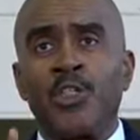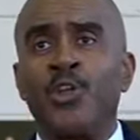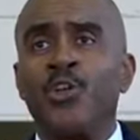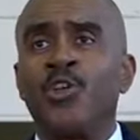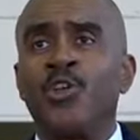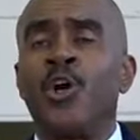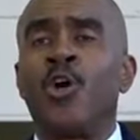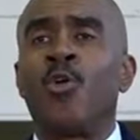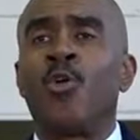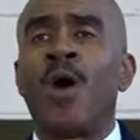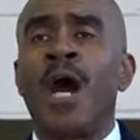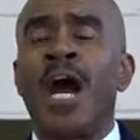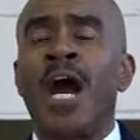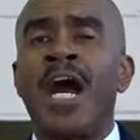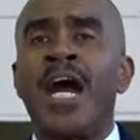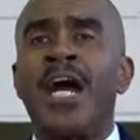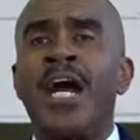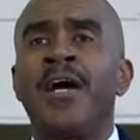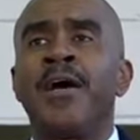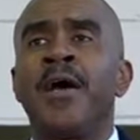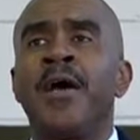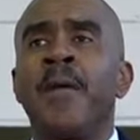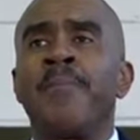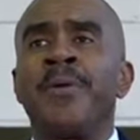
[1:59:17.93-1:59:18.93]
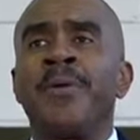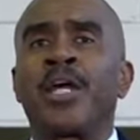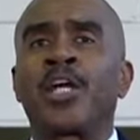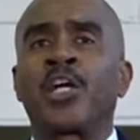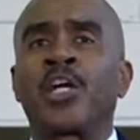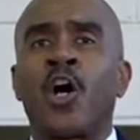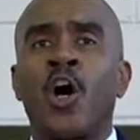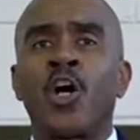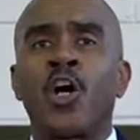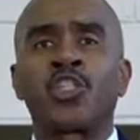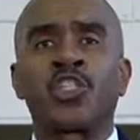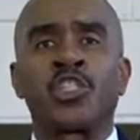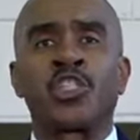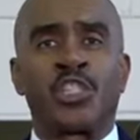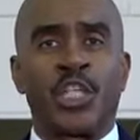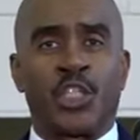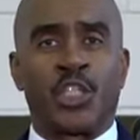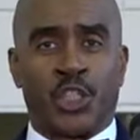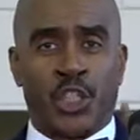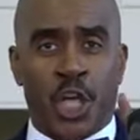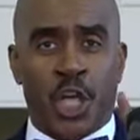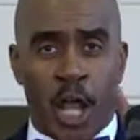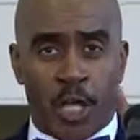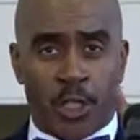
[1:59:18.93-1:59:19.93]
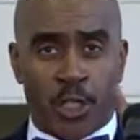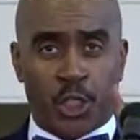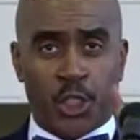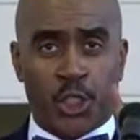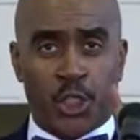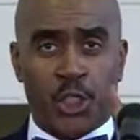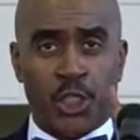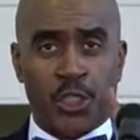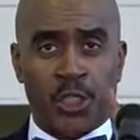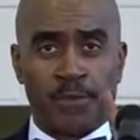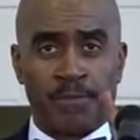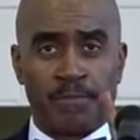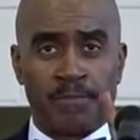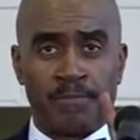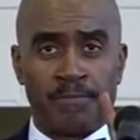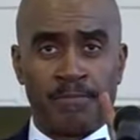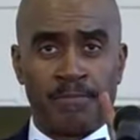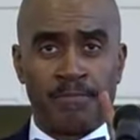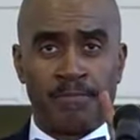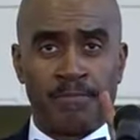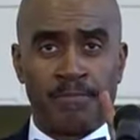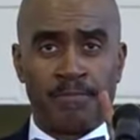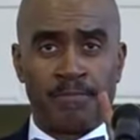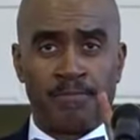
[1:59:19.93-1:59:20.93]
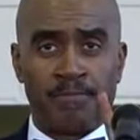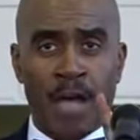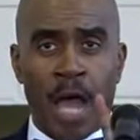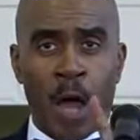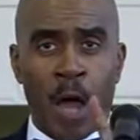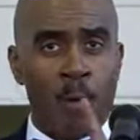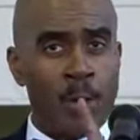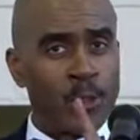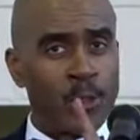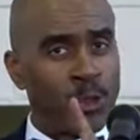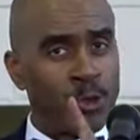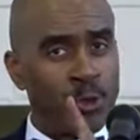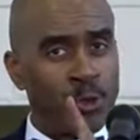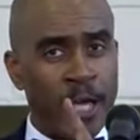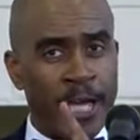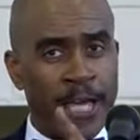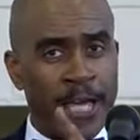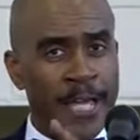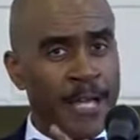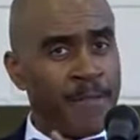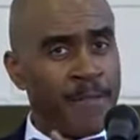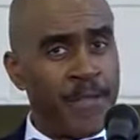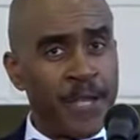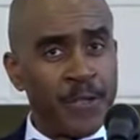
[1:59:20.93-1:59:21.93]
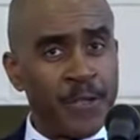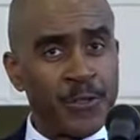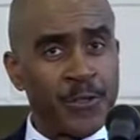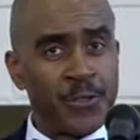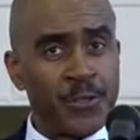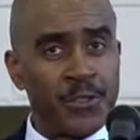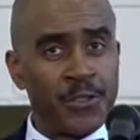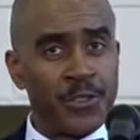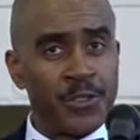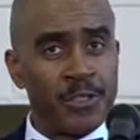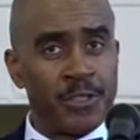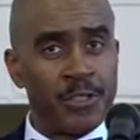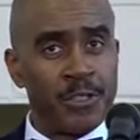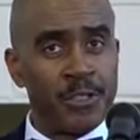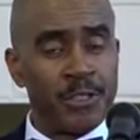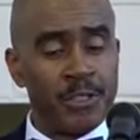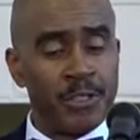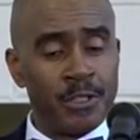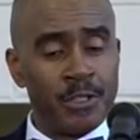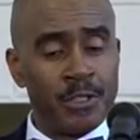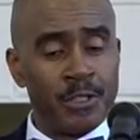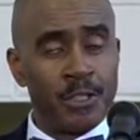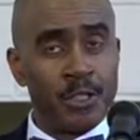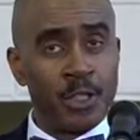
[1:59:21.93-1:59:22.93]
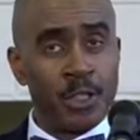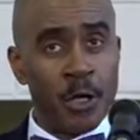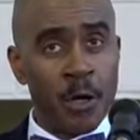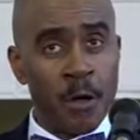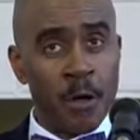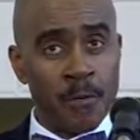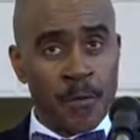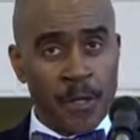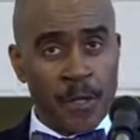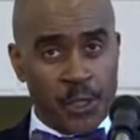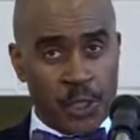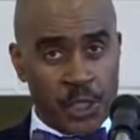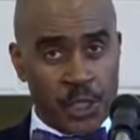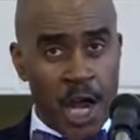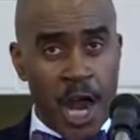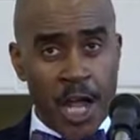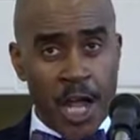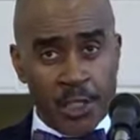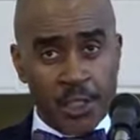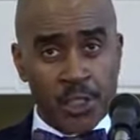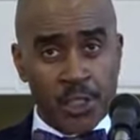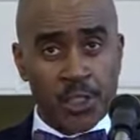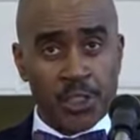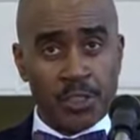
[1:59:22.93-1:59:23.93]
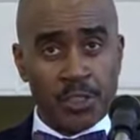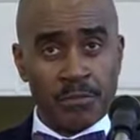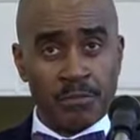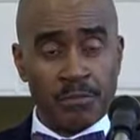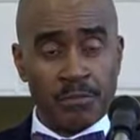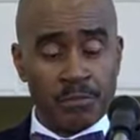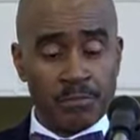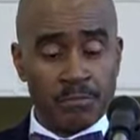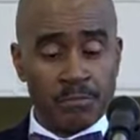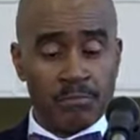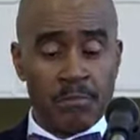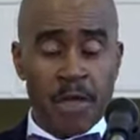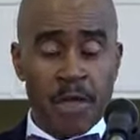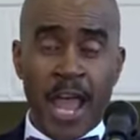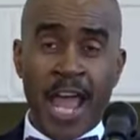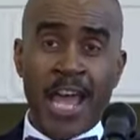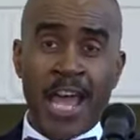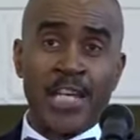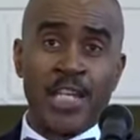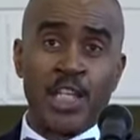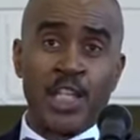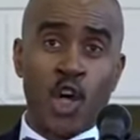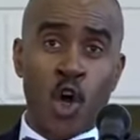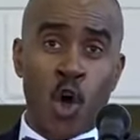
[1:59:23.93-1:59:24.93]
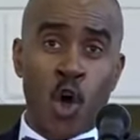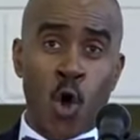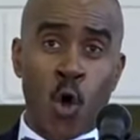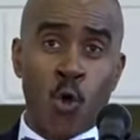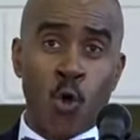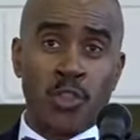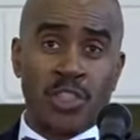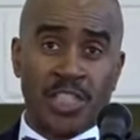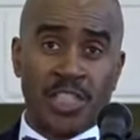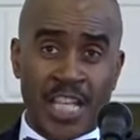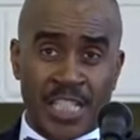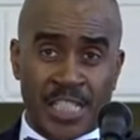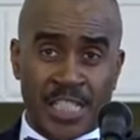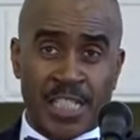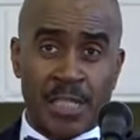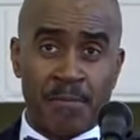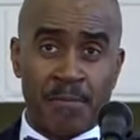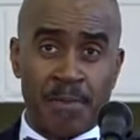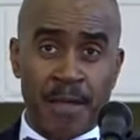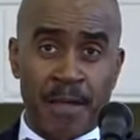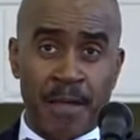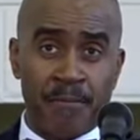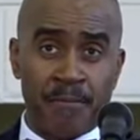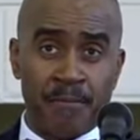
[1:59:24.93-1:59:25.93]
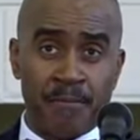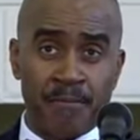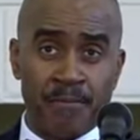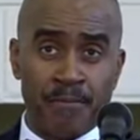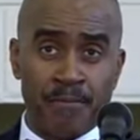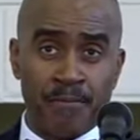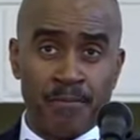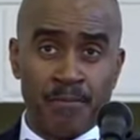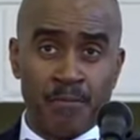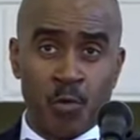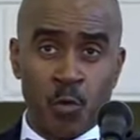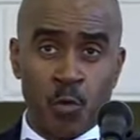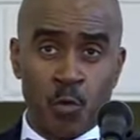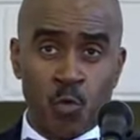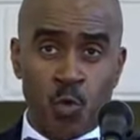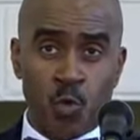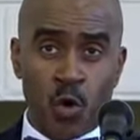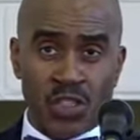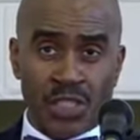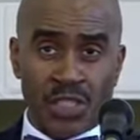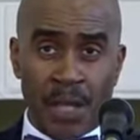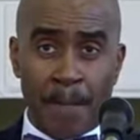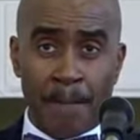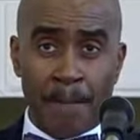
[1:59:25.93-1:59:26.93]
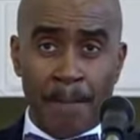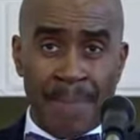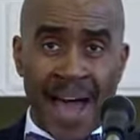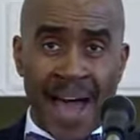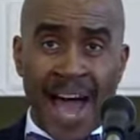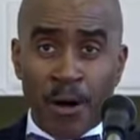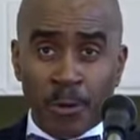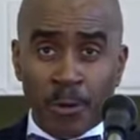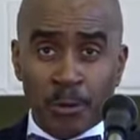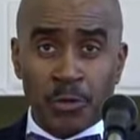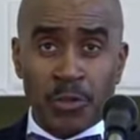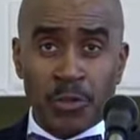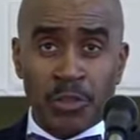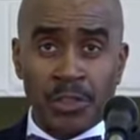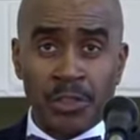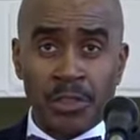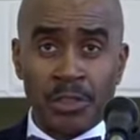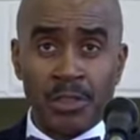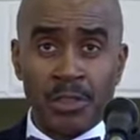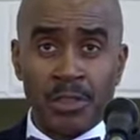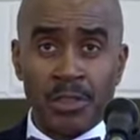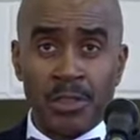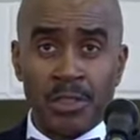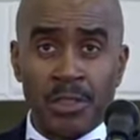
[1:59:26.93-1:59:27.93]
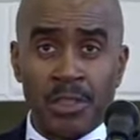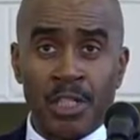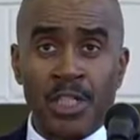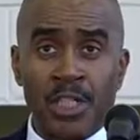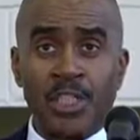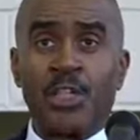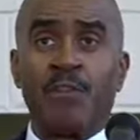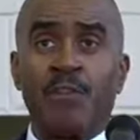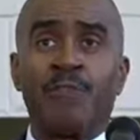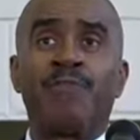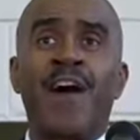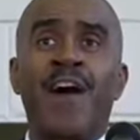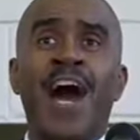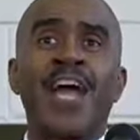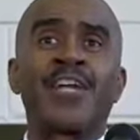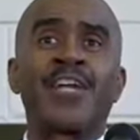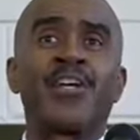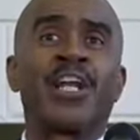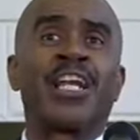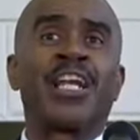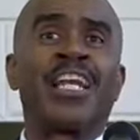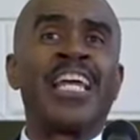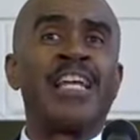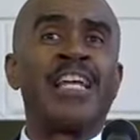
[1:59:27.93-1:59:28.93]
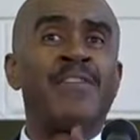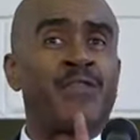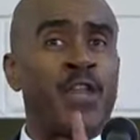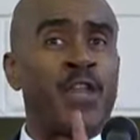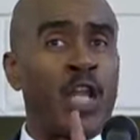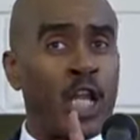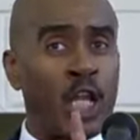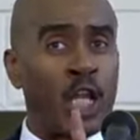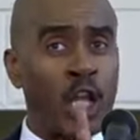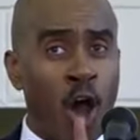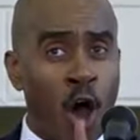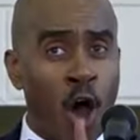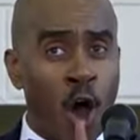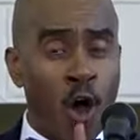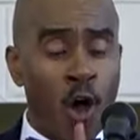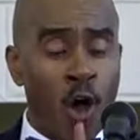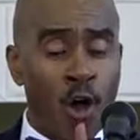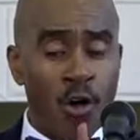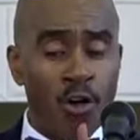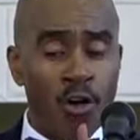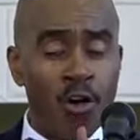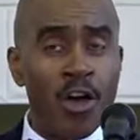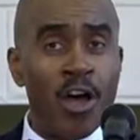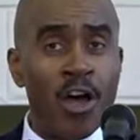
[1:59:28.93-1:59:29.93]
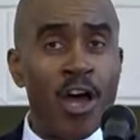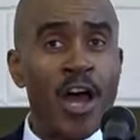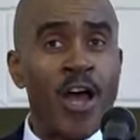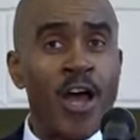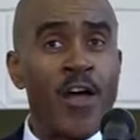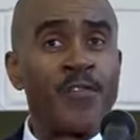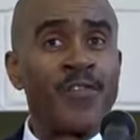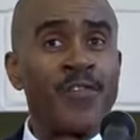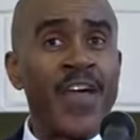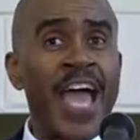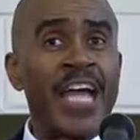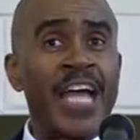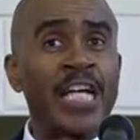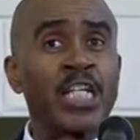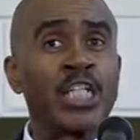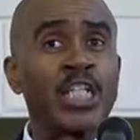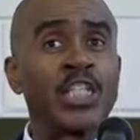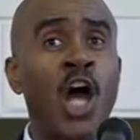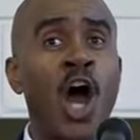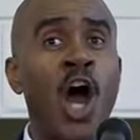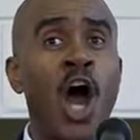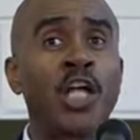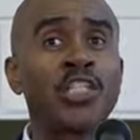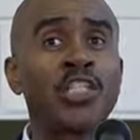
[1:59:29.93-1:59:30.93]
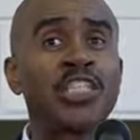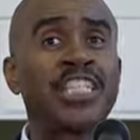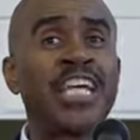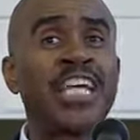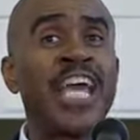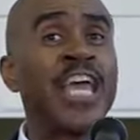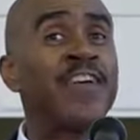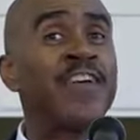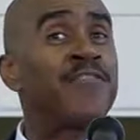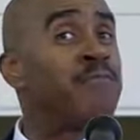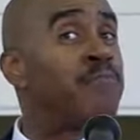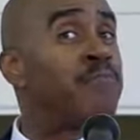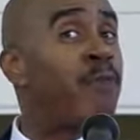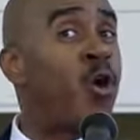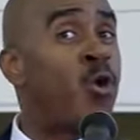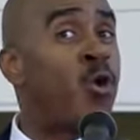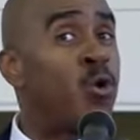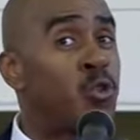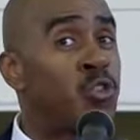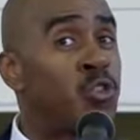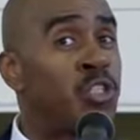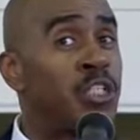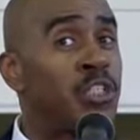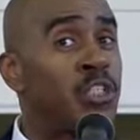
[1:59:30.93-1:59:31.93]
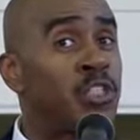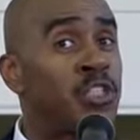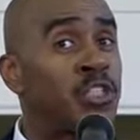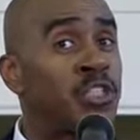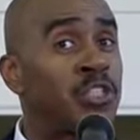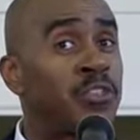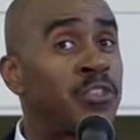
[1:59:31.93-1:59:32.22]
You know why? Because the church, I want you to hear this. The church in the Old Testament was about to violate the law that God gave Moses.